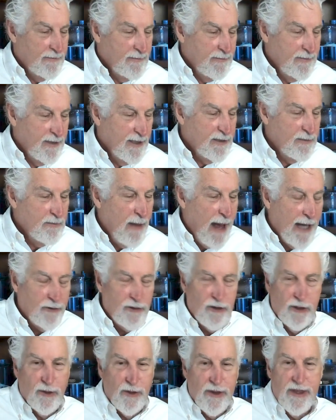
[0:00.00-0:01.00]
this
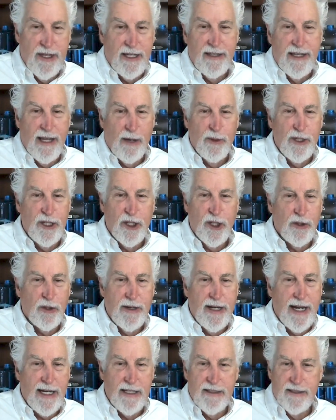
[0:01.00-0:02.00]
magical thing that when you
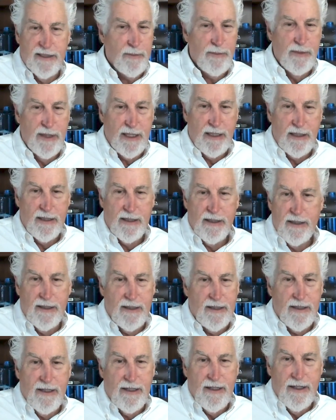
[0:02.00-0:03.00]
create something,
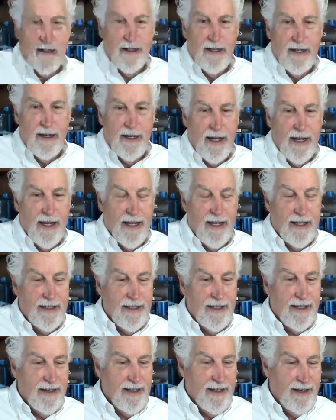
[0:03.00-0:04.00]

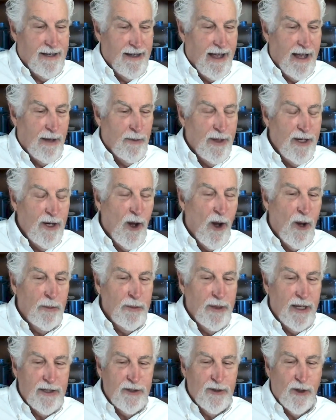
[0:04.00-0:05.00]
and I went home
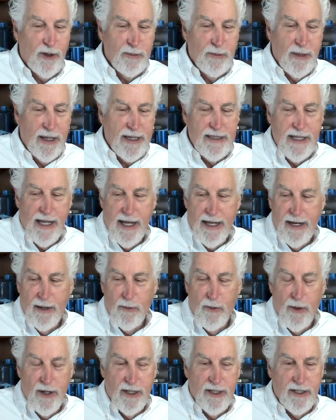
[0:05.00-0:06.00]
and I told my dad I
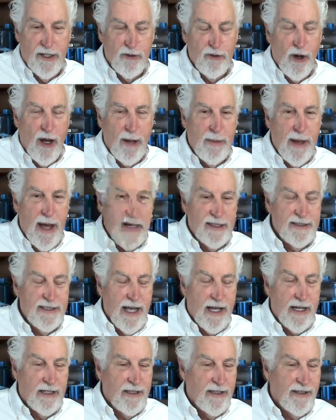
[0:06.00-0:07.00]
wanted to drop out of
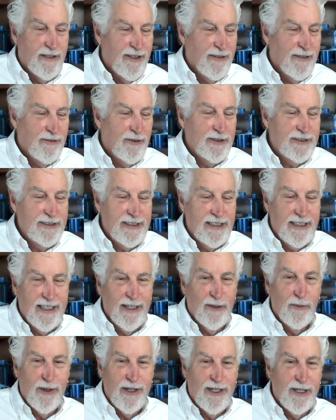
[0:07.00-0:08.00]
Santa Clara University and
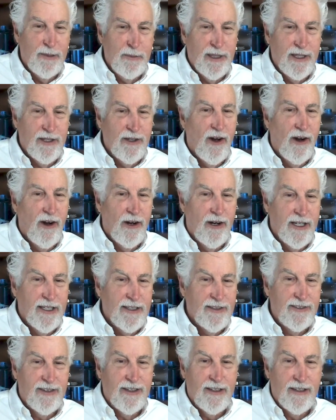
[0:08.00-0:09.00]
I wanted to be an
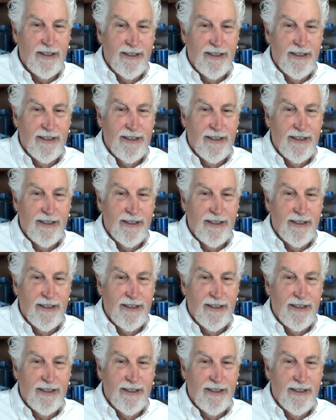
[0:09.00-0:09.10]
artist.